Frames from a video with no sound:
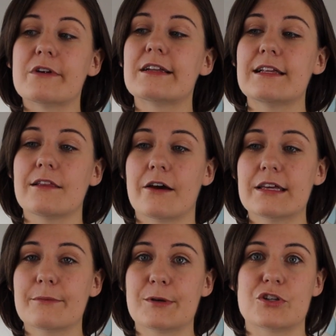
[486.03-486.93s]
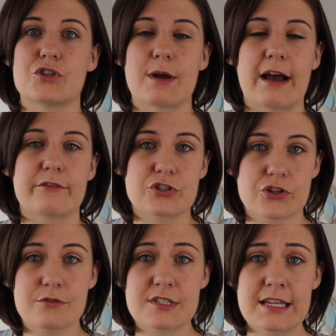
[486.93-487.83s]
really like because you haven't
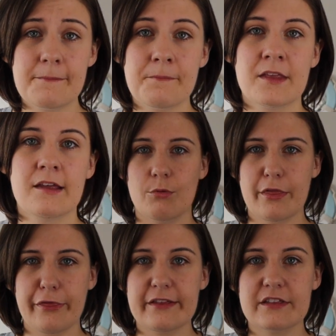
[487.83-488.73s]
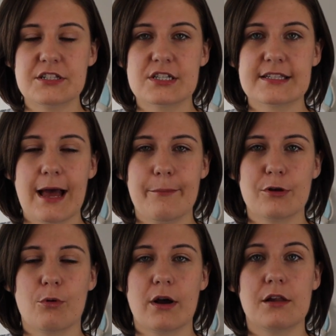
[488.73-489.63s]
chosen it. One thing that does
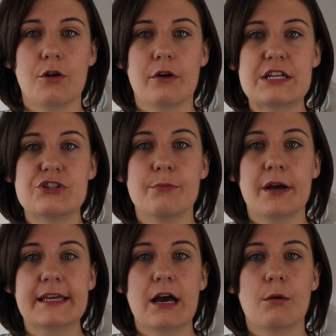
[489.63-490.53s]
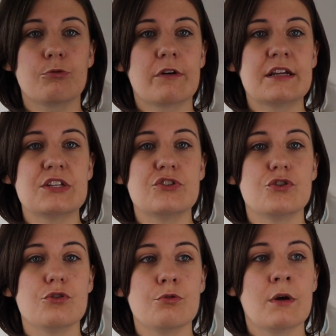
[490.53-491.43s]
happen quite a lot is you might get upgraded
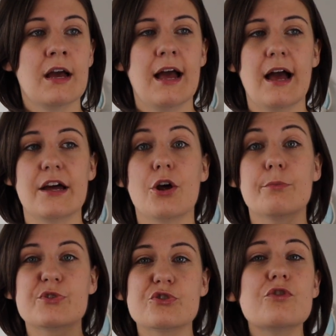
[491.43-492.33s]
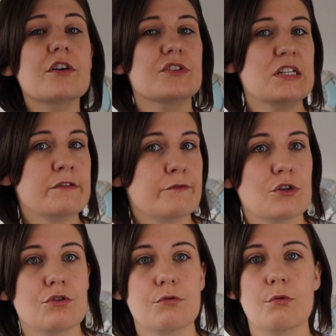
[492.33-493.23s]
to an obstructed
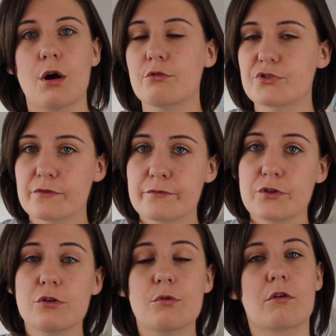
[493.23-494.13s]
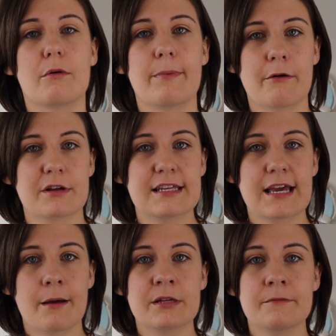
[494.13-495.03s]
view ocean view or a balcony
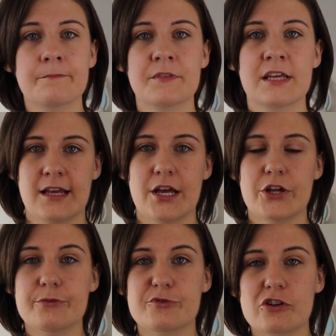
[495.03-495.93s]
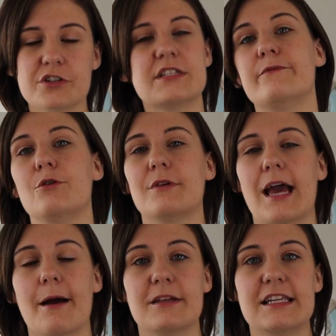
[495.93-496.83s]
cabin. An obstructed view
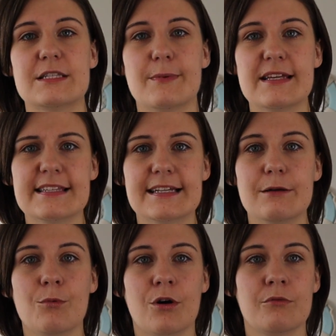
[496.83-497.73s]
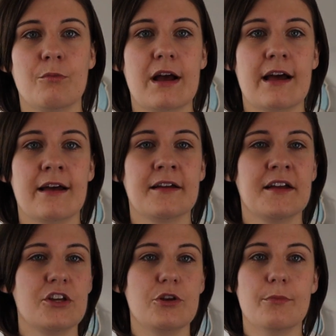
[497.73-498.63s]
cabin is basically one where
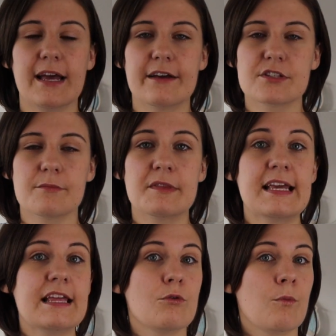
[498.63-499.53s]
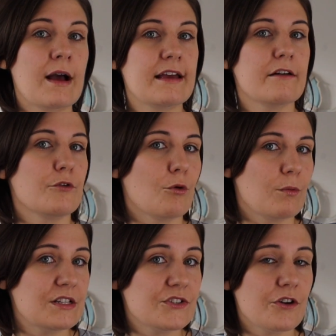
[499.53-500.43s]
you might have something in the way of your
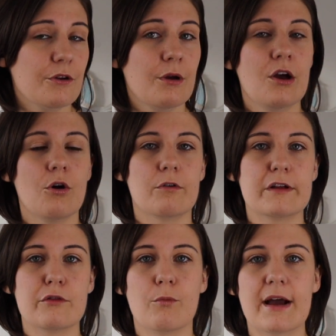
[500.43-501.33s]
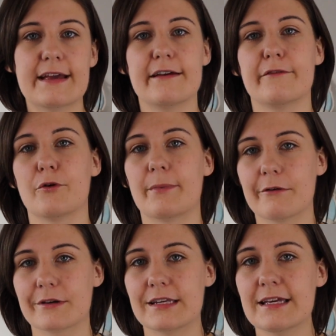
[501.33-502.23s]
window or in the way of your
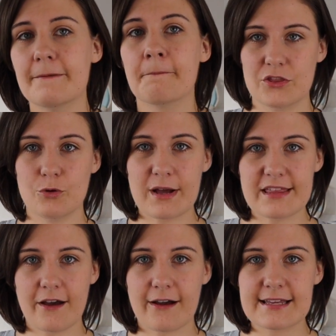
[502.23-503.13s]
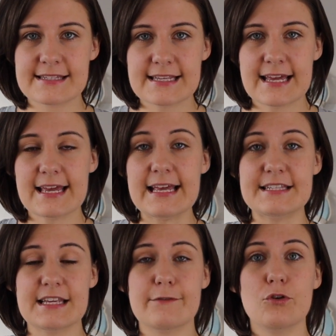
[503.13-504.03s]
balcony. The way that I see it
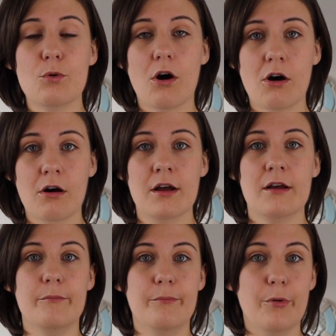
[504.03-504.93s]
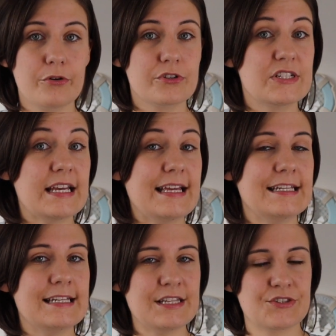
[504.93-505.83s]
is, if you are booked in
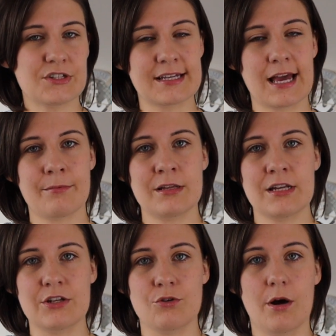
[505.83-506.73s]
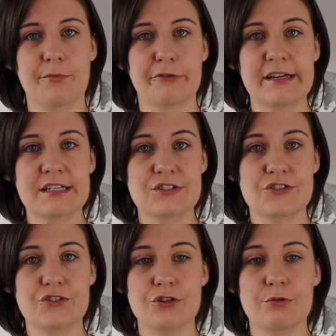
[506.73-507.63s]
an inside cabin and you're
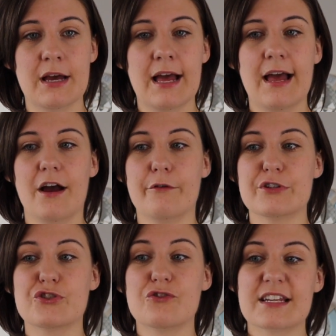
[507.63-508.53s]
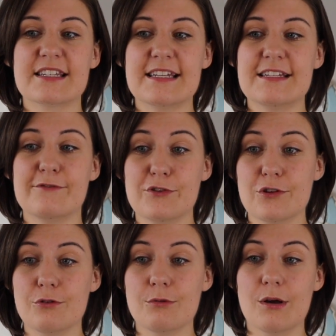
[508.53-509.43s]
upgraded to a restricted
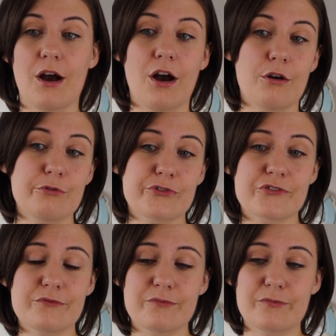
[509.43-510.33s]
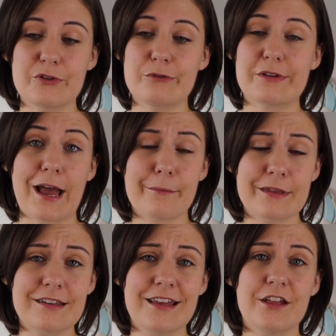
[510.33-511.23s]
view ocean view
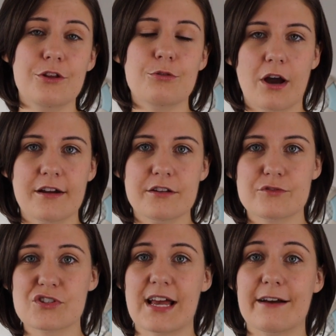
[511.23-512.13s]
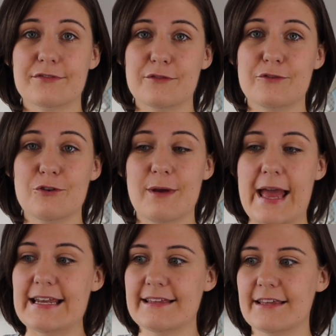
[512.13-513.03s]
cabin, you kind of just have to view
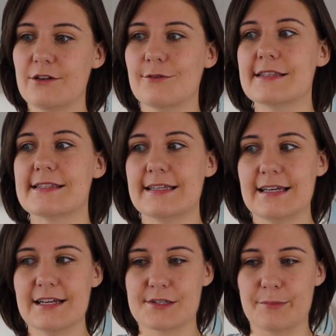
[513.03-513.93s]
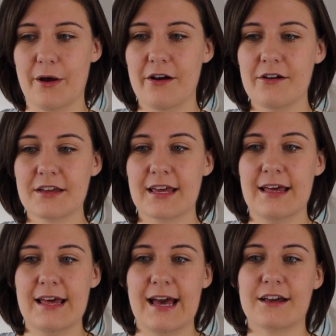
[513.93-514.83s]
anything you can see as a perk
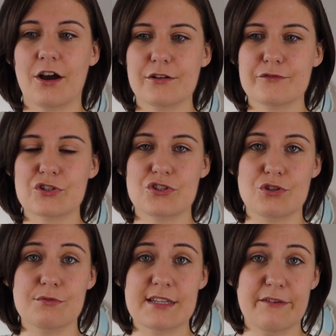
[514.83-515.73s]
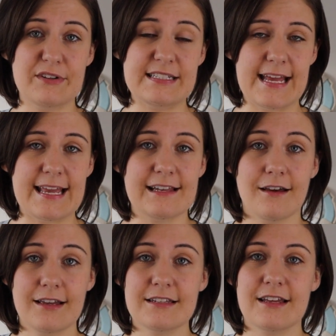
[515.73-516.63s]
and kind of just use it for
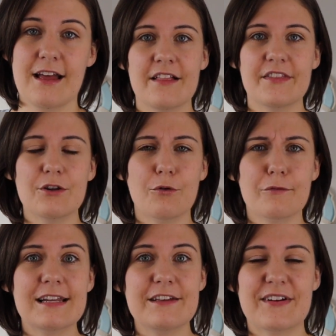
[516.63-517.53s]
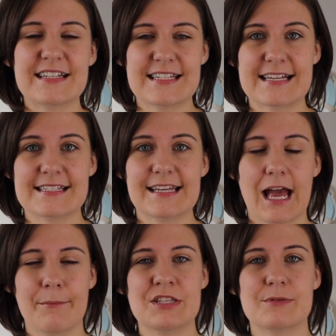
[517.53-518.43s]
daylight. They're not really fantastic
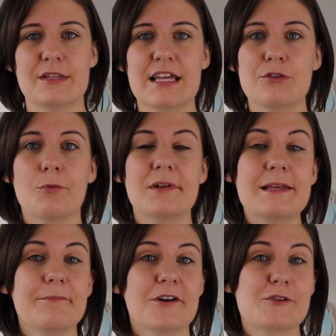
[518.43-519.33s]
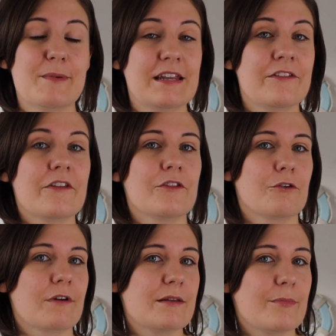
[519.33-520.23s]
cabins, but they're normally much better than the
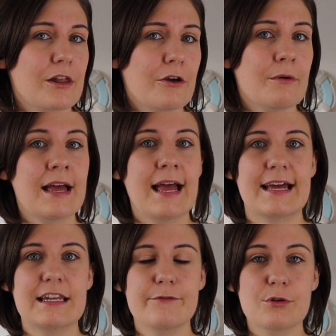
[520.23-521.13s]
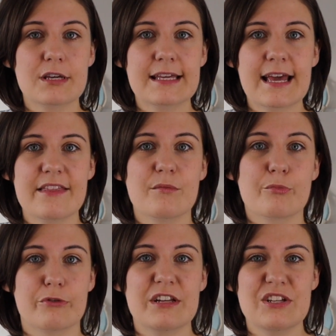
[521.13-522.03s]
grade below, and if you can get them
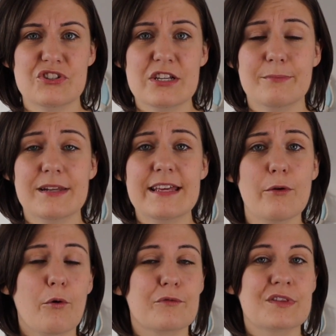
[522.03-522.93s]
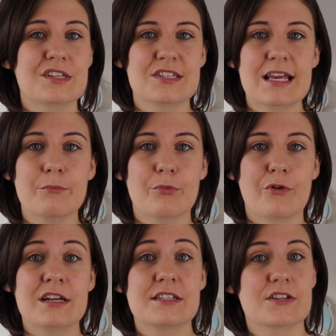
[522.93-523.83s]
pretty cheaply or for the same
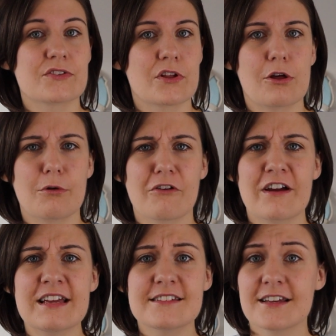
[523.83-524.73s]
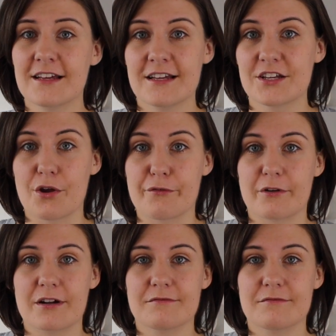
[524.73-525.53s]
price as the lower grade, go for